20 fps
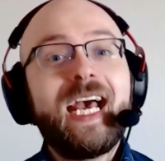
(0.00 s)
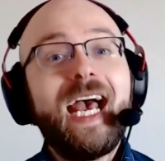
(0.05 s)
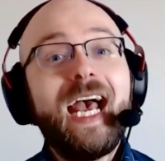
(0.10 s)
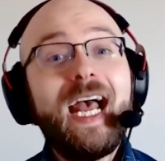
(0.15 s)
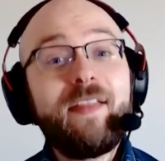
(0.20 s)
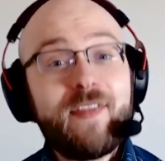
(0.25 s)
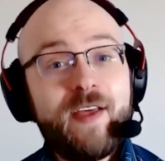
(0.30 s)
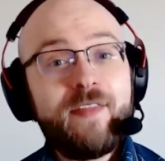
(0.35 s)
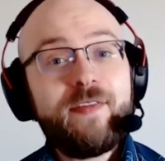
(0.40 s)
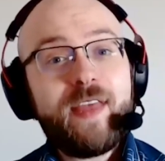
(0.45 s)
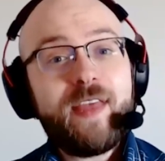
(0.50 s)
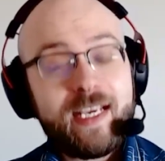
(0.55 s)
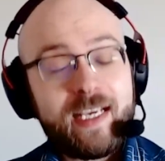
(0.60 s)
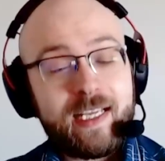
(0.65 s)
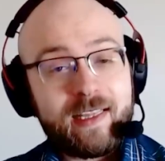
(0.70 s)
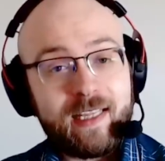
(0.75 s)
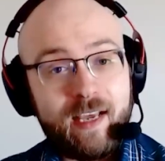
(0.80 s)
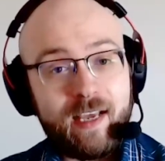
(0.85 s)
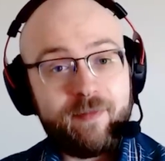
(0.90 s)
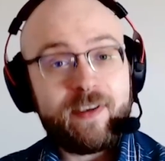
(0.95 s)
And then they can
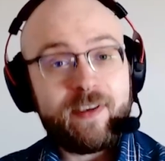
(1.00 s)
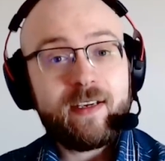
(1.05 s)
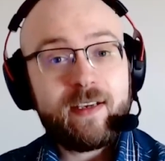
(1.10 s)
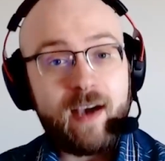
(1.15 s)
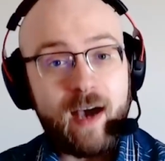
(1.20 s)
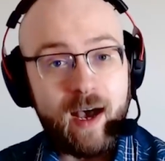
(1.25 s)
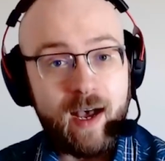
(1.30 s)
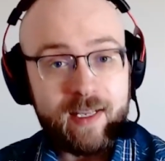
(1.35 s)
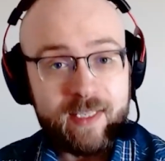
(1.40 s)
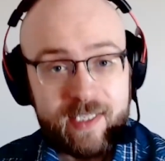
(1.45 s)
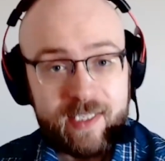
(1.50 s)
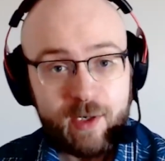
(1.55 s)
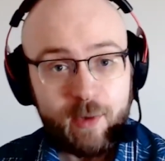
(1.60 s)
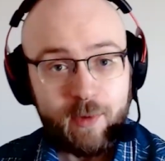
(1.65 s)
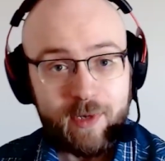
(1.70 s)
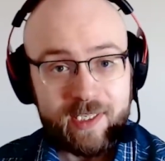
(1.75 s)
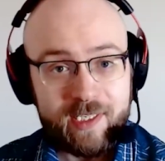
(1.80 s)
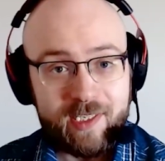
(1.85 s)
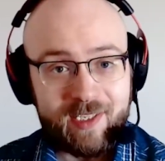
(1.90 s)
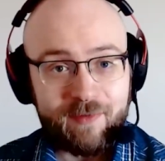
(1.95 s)
levy
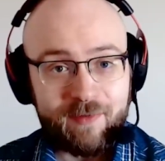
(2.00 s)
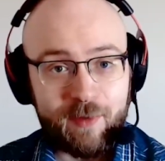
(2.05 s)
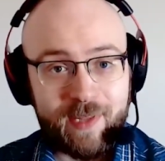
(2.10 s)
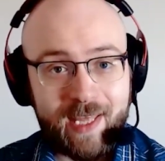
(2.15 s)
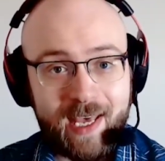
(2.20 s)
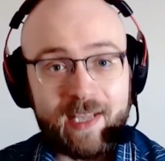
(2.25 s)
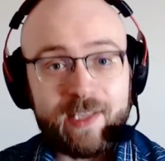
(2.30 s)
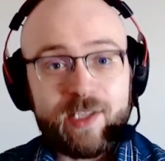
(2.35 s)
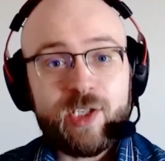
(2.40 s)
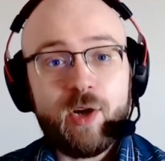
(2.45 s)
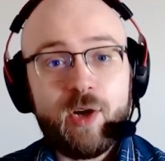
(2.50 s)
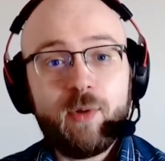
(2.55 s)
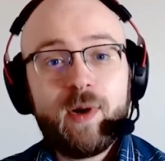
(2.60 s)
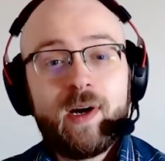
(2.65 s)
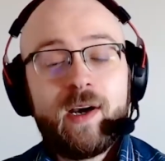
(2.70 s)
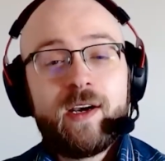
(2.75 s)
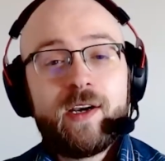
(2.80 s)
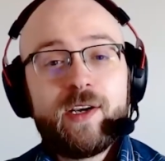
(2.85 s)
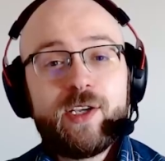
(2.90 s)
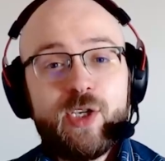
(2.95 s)
consequences for that. So
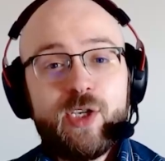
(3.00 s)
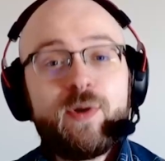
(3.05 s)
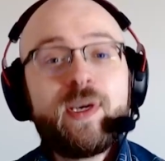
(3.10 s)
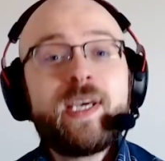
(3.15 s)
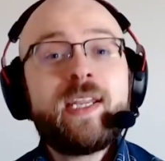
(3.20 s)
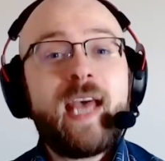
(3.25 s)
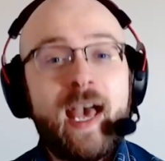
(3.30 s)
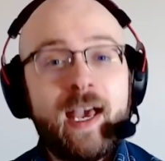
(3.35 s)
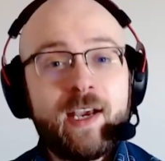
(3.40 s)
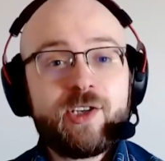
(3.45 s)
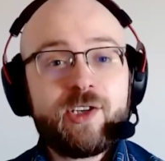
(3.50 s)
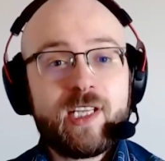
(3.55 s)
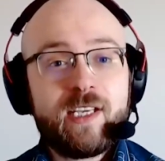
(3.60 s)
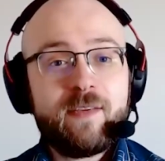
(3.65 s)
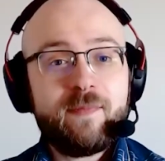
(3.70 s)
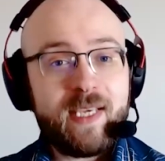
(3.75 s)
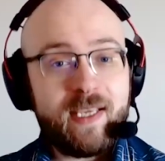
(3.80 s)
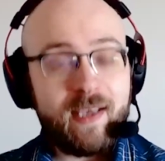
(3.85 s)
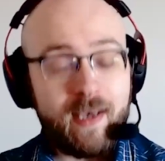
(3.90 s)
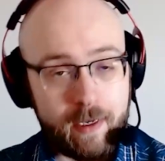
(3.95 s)
you can actually
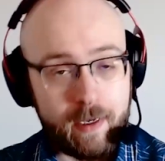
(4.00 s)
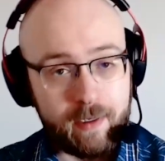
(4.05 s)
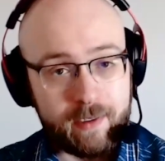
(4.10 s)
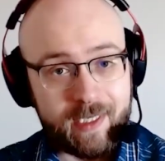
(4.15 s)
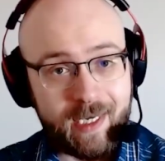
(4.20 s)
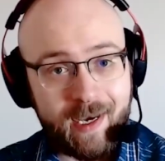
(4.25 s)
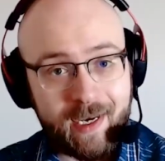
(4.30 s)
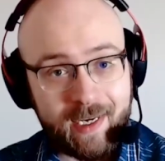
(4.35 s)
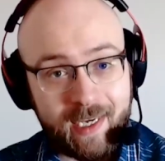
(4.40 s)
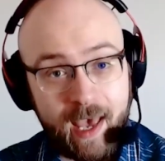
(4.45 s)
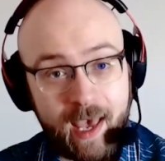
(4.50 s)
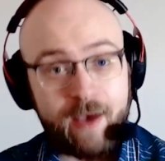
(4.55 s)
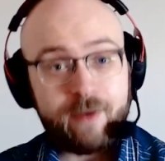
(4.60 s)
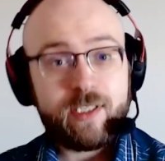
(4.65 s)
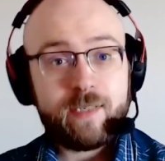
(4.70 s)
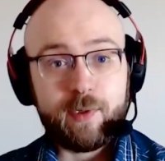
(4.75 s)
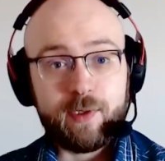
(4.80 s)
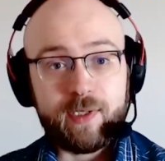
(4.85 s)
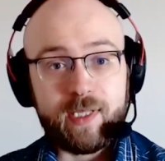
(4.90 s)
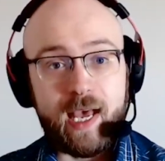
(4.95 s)
be held
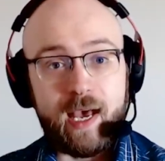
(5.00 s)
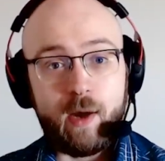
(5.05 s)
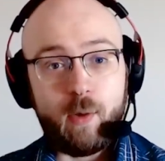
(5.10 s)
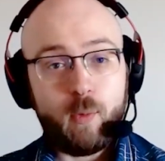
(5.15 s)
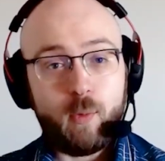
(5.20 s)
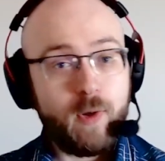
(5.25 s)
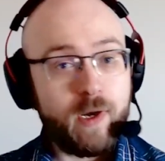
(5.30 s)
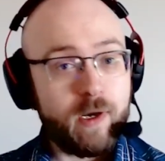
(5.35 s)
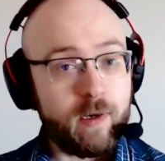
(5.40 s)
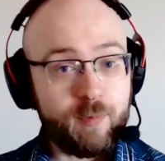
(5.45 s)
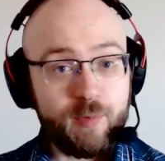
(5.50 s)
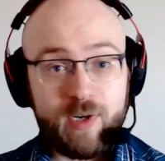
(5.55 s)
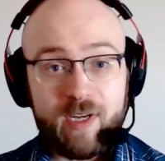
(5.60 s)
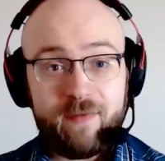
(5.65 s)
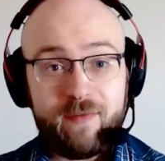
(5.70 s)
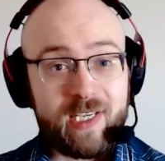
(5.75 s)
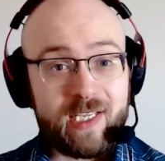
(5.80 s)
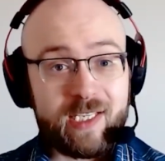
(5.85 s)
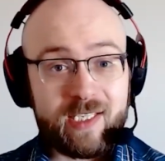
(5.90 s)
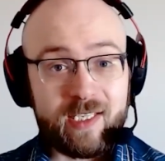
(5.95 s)
accountable now, where
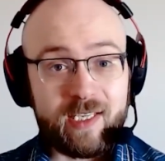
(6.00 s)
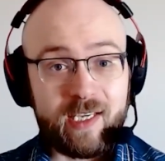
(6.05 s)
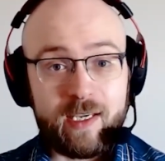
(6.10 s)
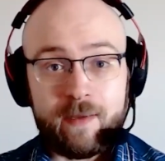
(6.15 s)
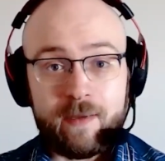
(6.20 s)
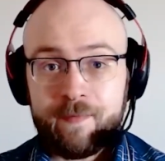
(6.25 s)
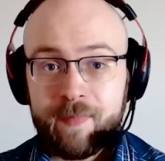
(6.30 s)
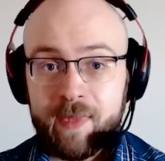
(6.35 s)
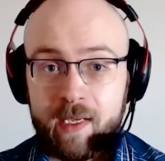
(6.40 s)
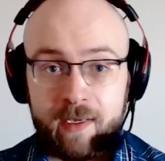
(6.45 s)
previously,